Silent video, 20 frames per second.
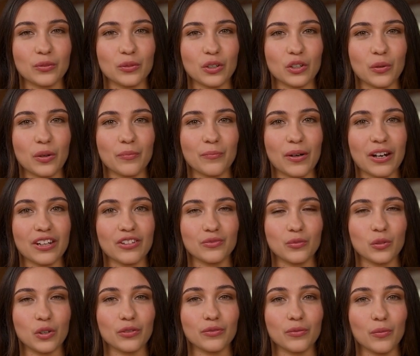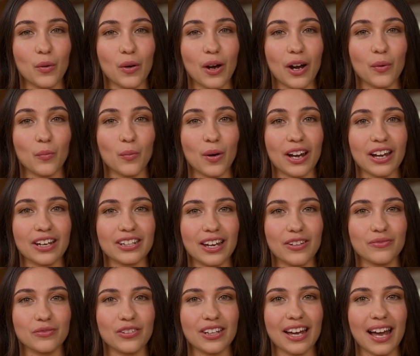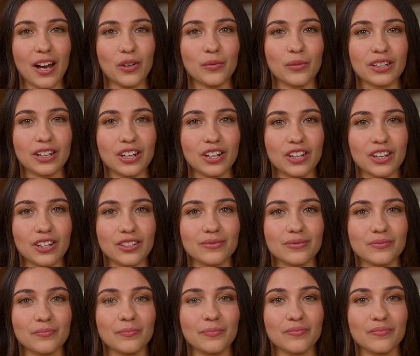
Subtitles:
between Base44 and Wix after the acquisition.